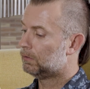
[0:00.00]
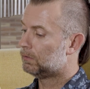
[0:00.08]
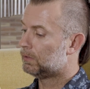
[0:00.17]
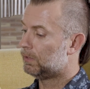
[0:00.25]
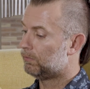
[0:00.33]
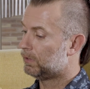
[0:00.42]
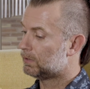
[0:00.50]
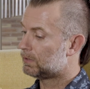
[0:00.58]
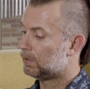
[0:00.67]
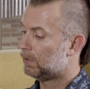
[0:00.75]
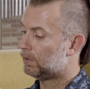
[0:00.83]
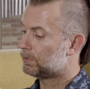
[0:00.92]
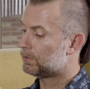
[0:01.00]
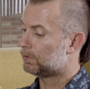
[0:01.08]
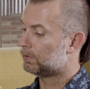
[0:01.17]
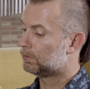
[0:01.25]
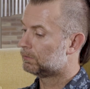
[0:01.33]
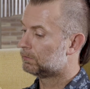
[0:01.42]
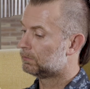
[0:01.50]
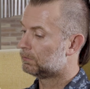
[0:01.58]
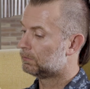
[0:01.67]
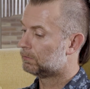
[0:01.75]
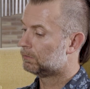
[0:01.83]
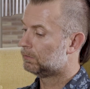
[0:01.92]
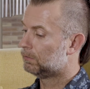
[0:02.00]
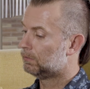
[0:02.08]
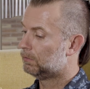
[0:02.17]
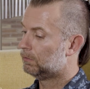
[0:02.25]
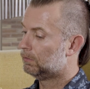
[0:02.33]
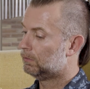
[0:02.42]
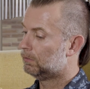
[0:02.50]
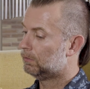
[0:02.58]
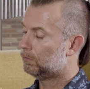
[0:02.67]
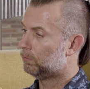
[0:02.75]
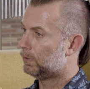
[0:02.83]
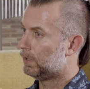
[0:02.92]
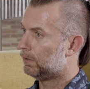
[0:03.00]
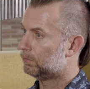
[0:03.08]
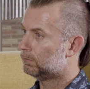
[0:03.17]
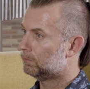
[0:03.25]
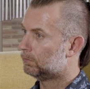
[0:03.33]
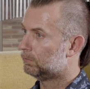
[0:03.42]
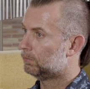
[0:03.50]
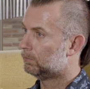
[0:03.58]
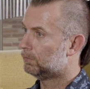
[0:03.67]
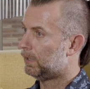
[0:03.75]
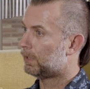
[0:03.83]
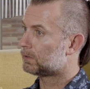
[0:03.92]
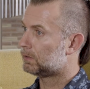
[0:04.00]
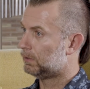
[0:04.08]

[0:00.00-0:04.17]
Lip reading: giving us an answer without actually